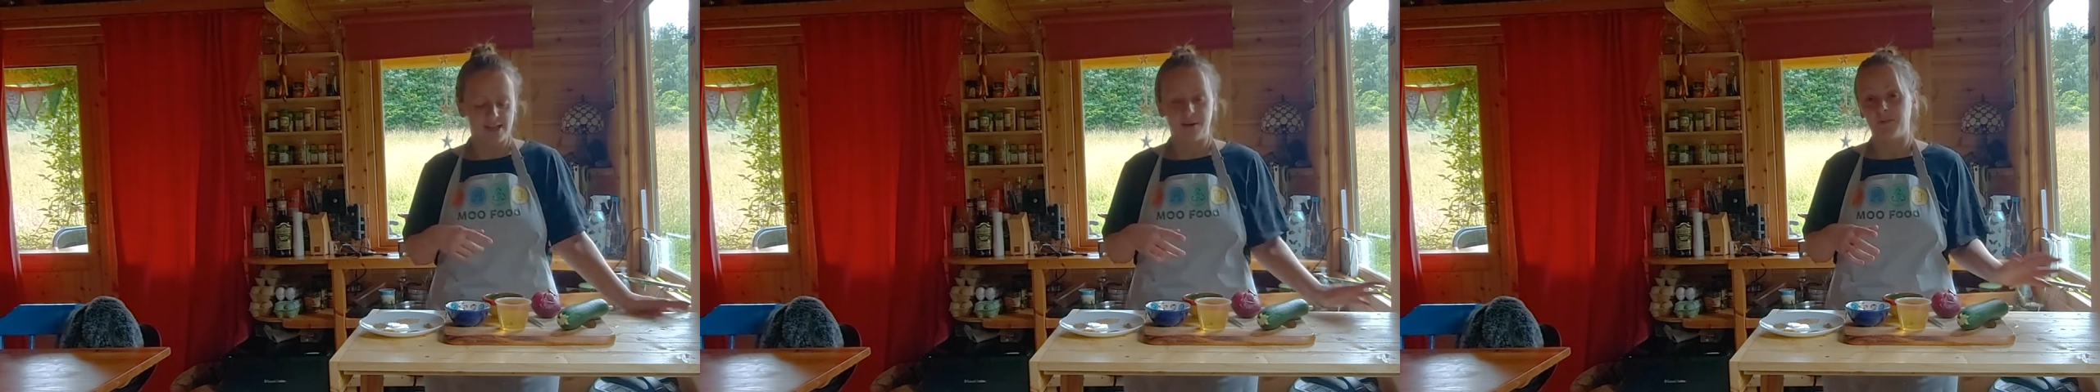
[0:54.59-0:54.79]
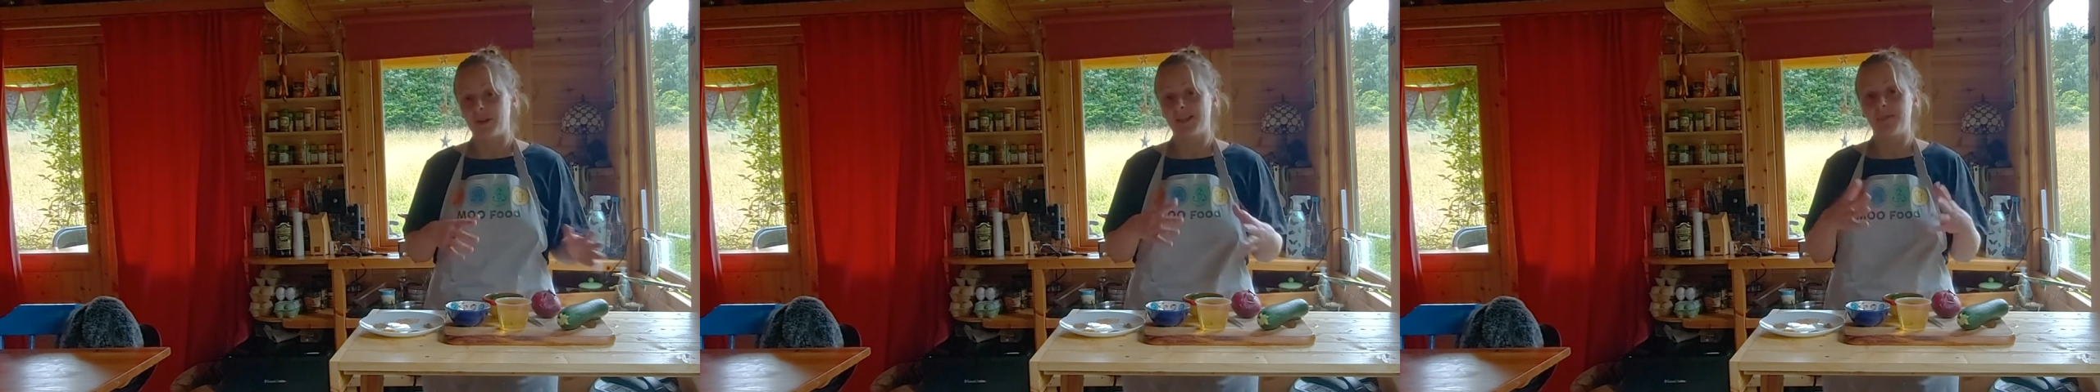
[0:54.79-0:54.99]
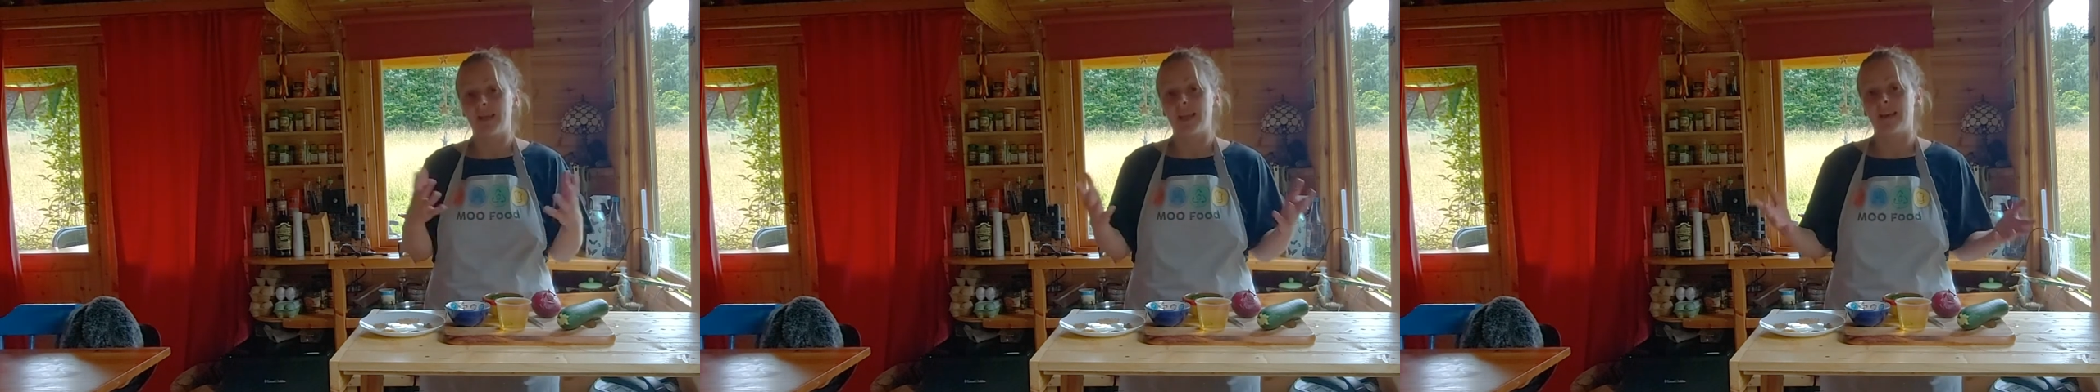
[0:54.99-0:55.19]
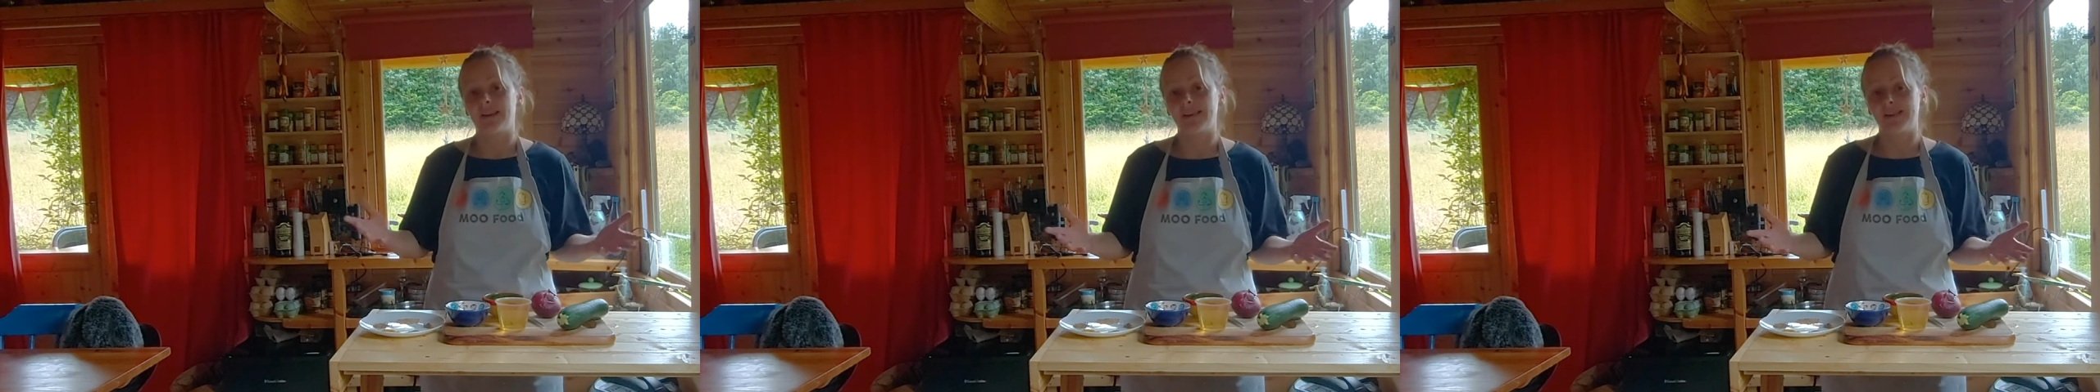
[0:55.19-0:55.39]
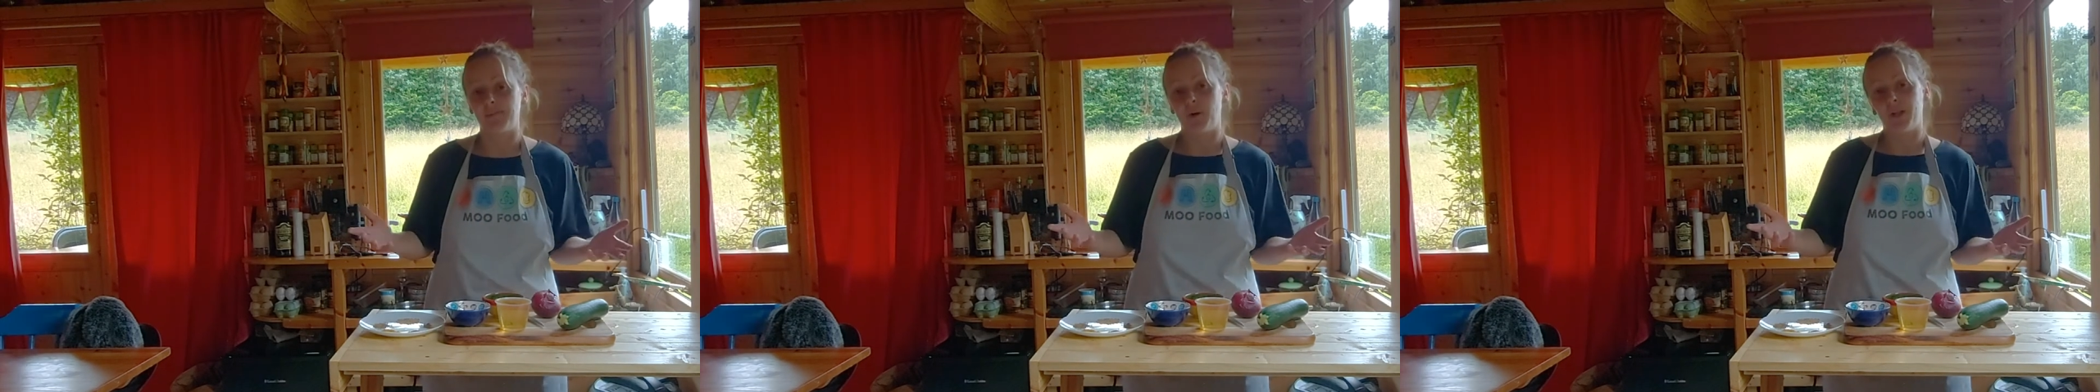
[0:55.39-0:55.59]
I'm just making a
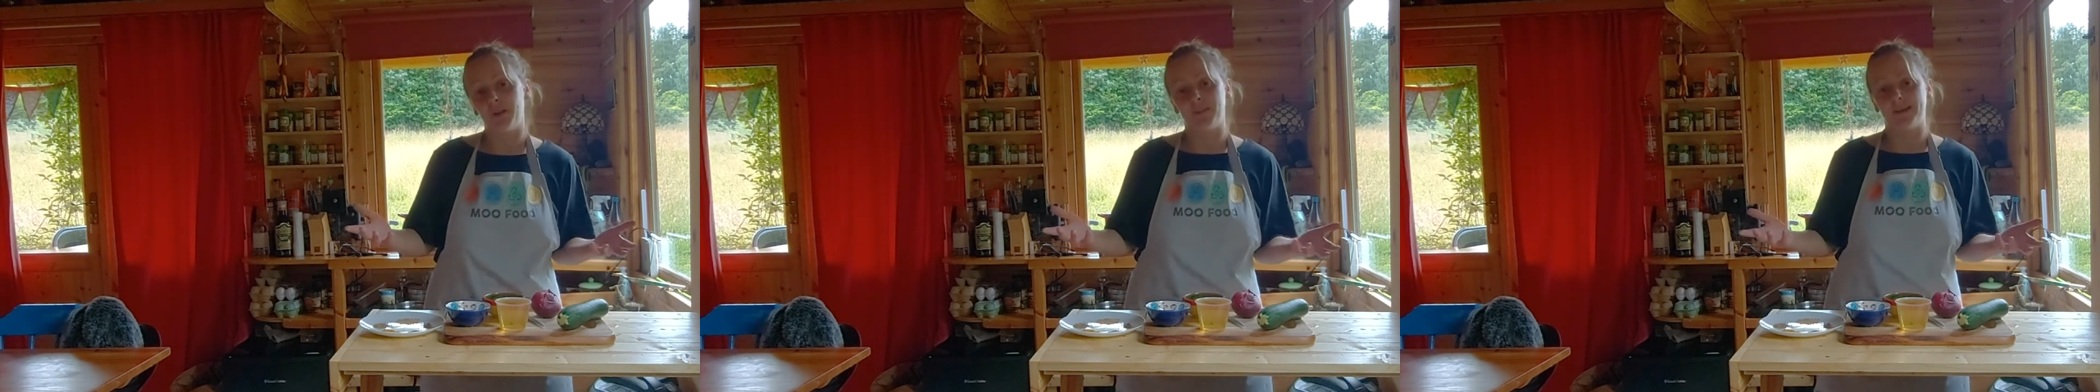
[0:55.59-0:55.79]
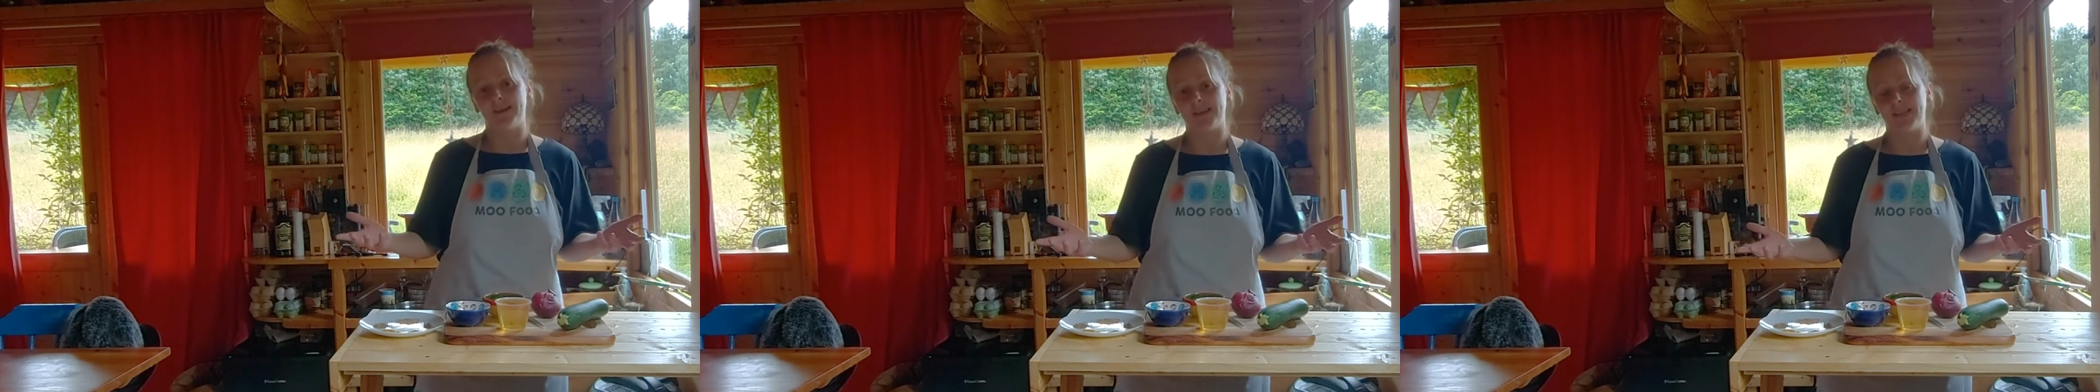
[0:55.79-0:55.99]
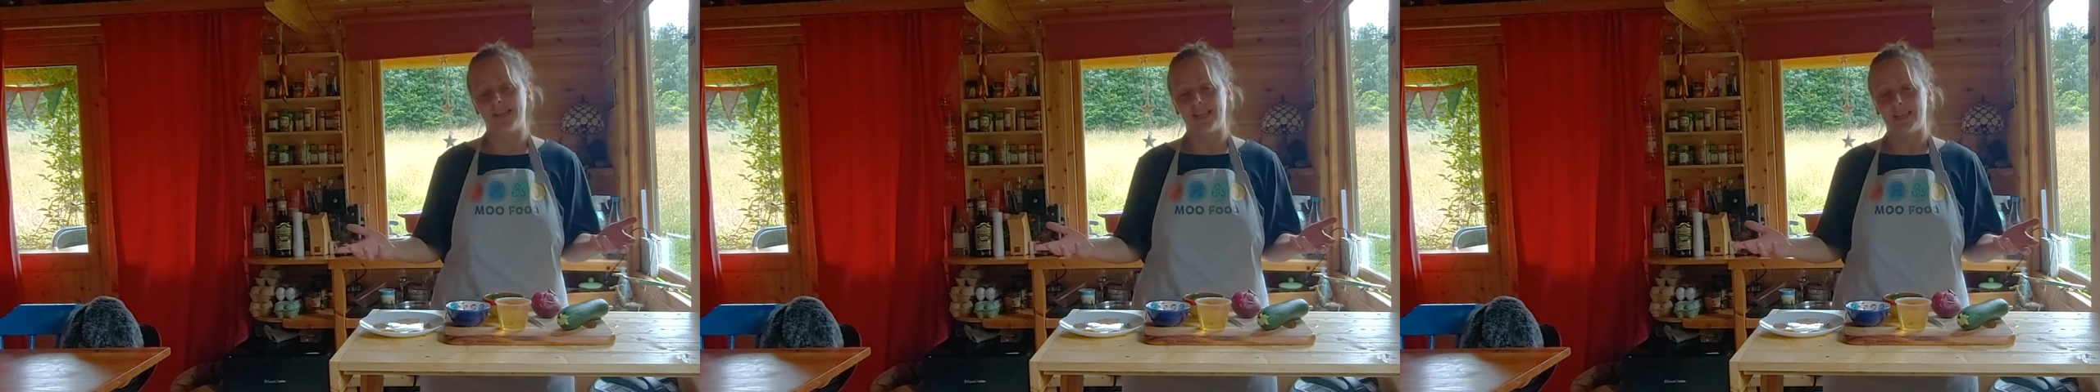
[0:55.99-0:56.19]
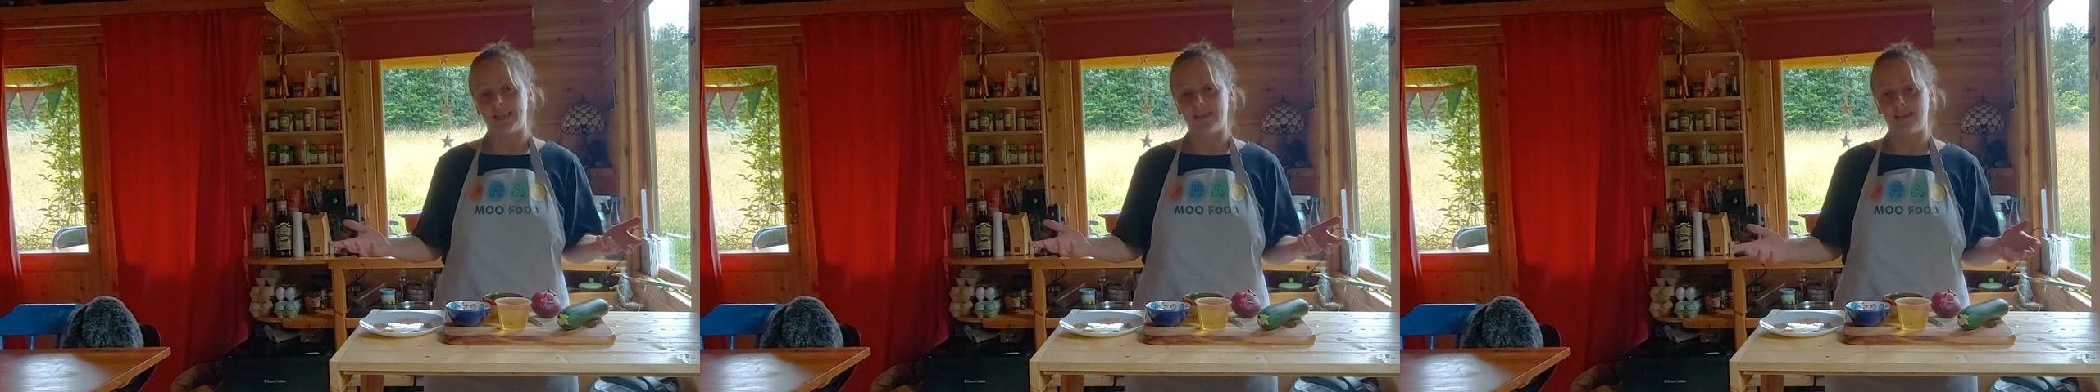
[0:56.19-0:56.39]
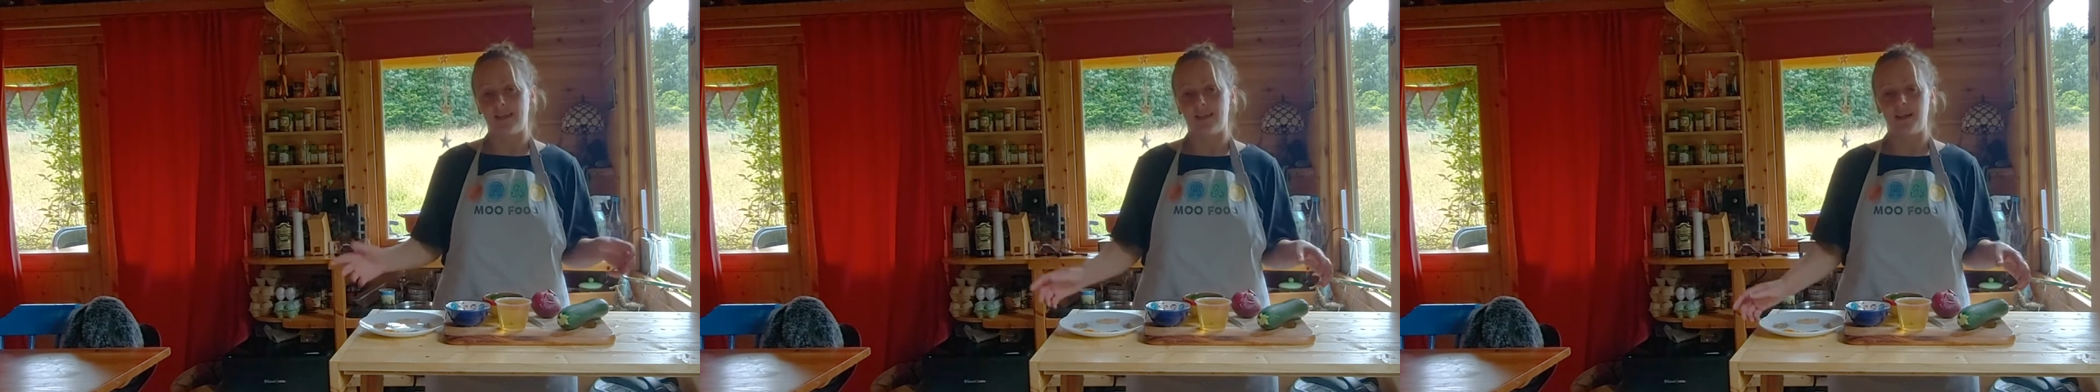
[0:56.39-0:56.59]
small amount today,